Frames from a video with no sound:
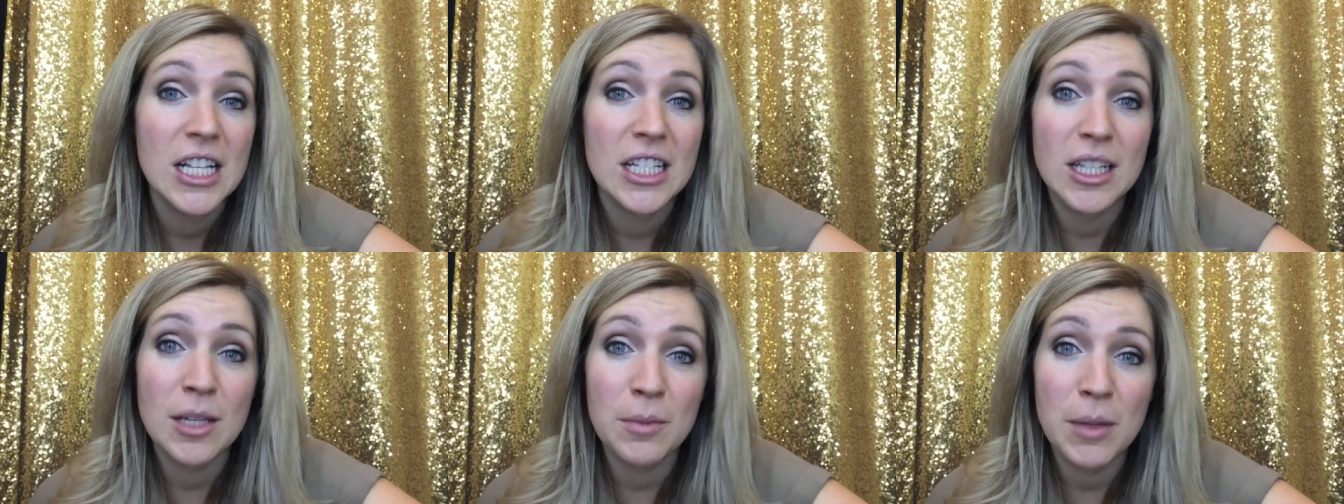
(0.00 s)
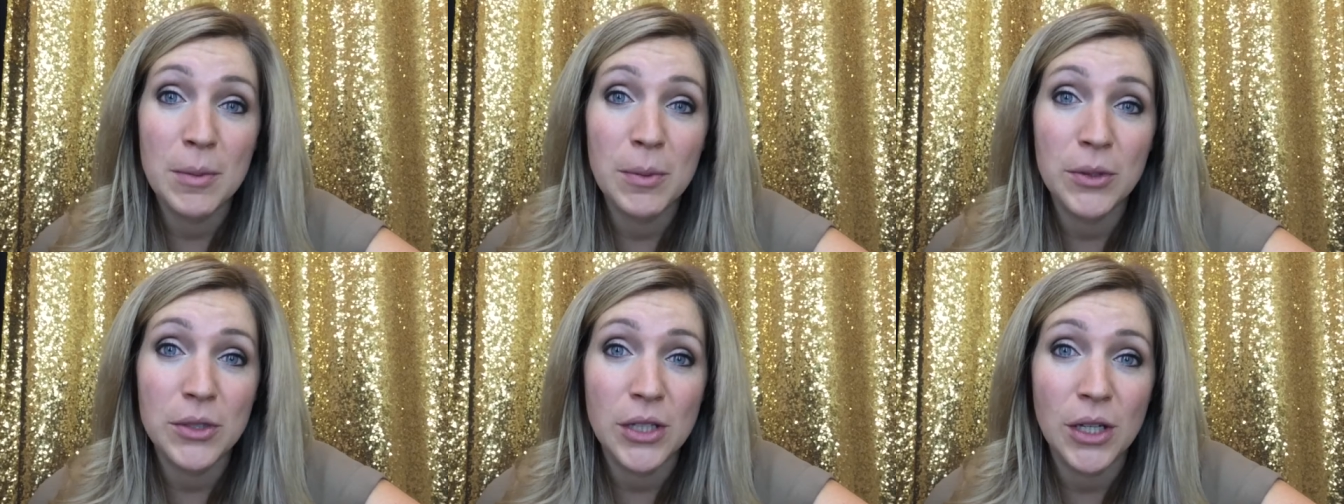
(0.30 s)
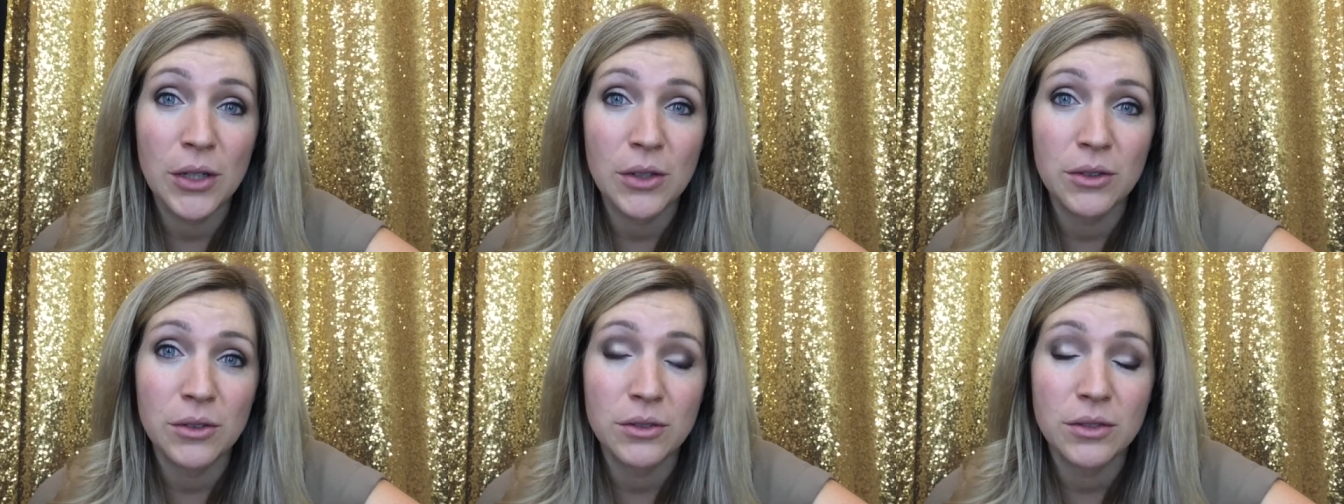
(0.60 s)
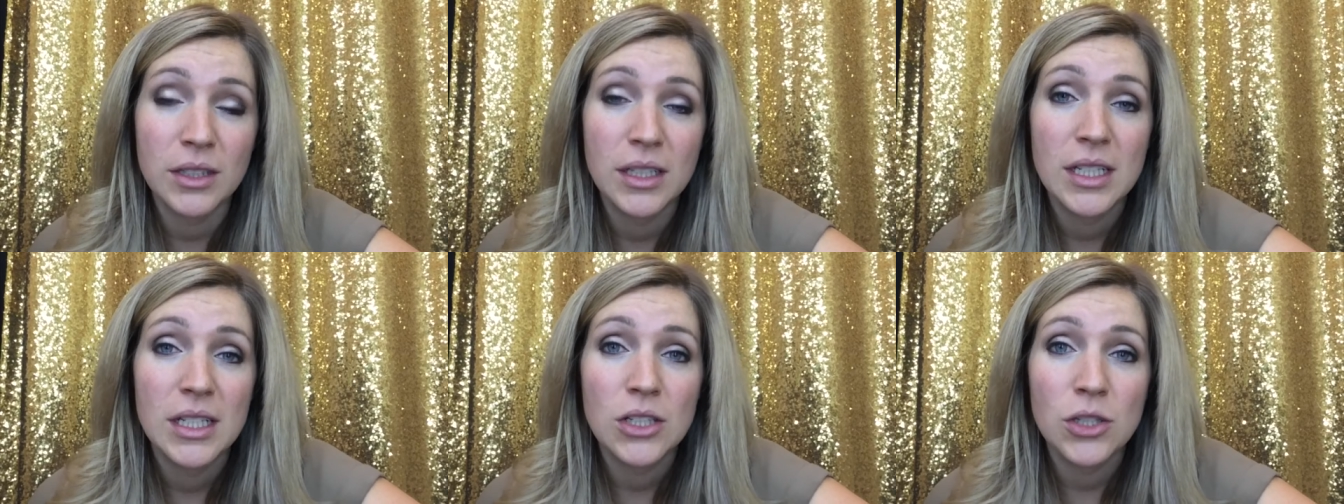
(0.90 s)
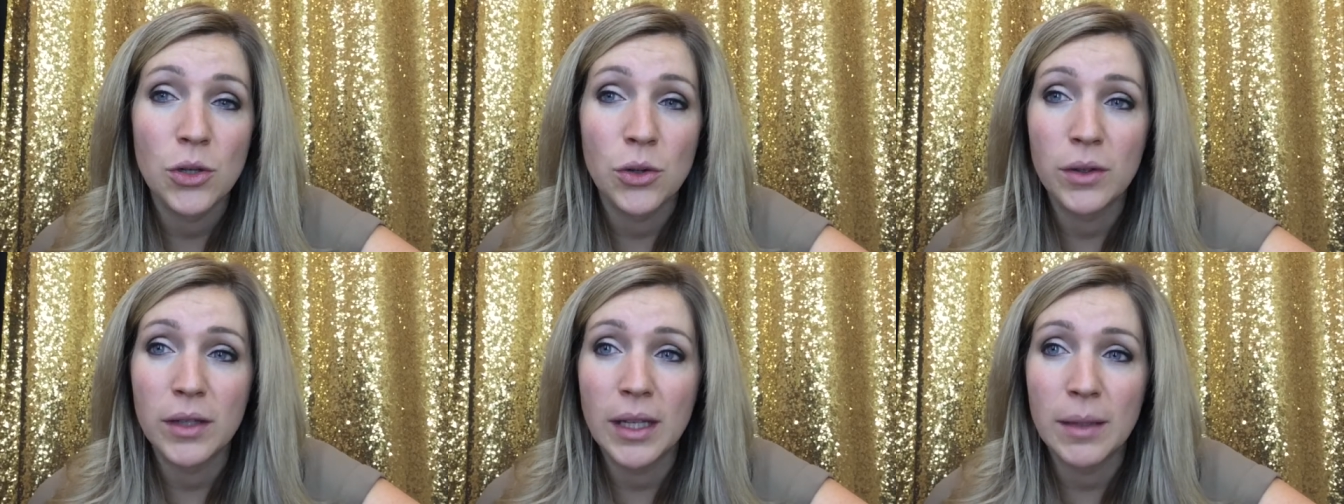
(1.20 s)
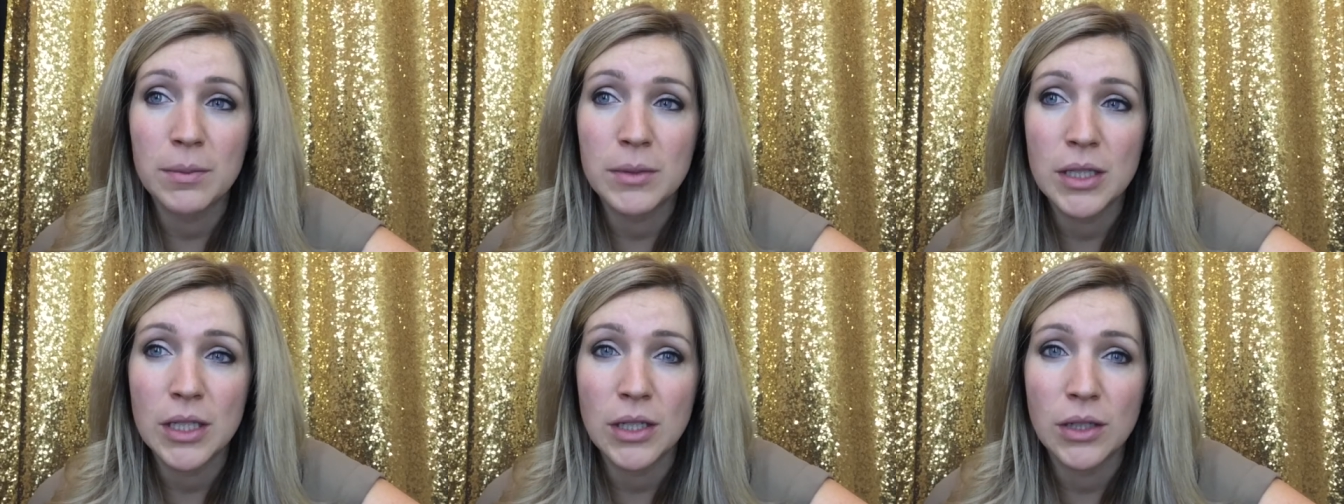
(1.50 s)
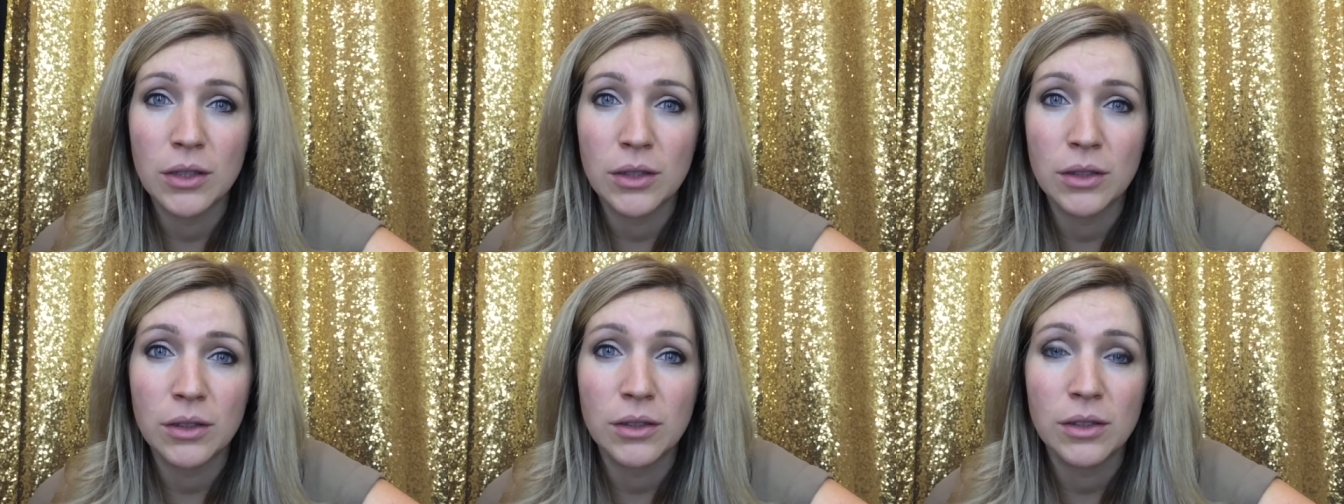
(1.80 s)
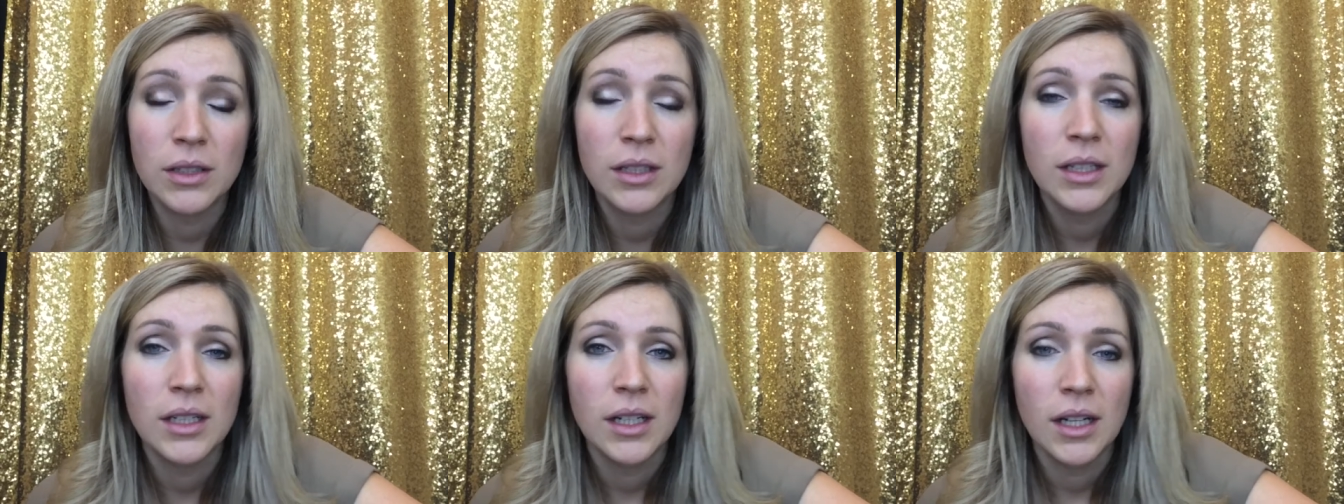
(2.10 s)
Some people don't, totally up to you.